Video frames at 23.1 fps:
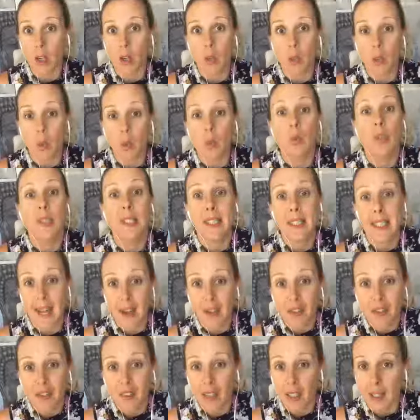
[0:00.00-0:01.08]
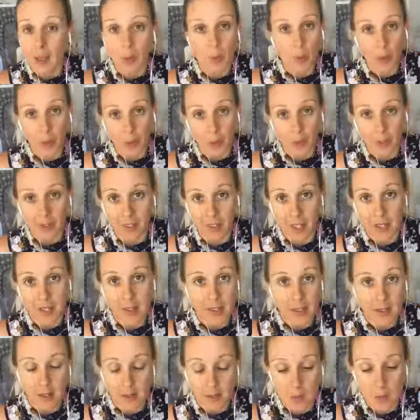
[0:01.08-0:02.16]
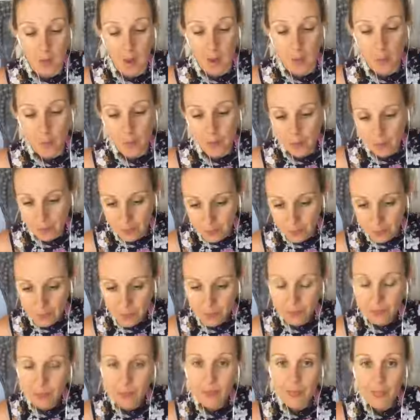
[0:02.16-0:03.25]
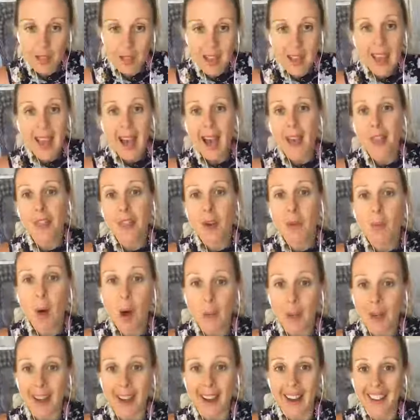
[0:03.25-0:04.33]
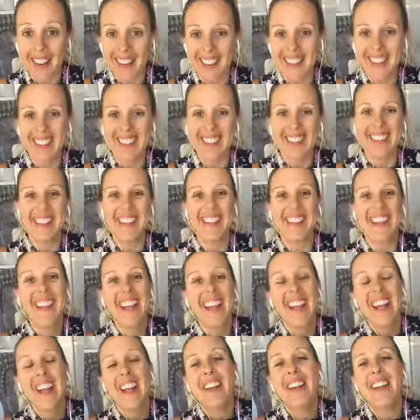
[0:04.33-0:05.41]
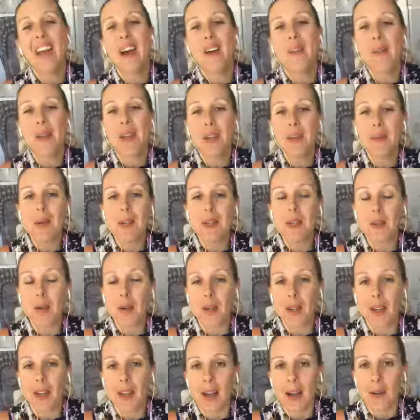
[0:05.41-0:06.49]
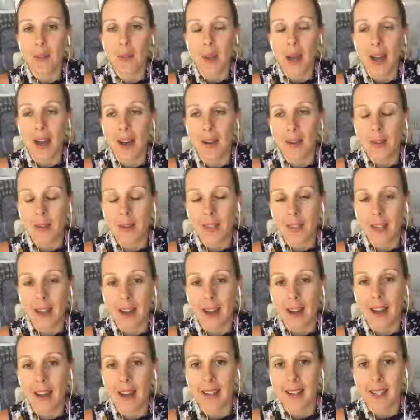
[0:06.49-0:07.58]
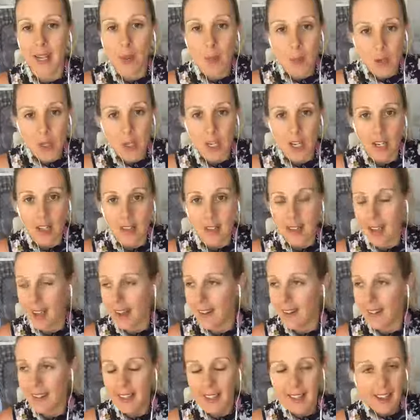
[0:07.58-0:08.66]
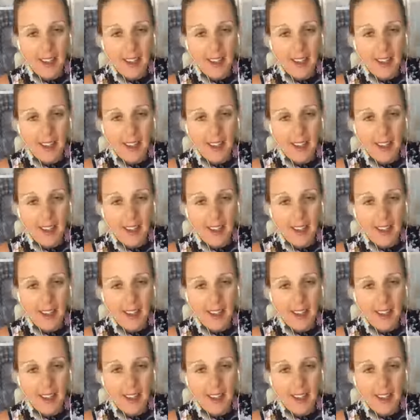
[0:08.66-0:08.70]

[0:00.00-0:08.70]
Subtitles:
you will definitely want to invest in as well. A thermometer. Now we're going to be talking about temperatures, and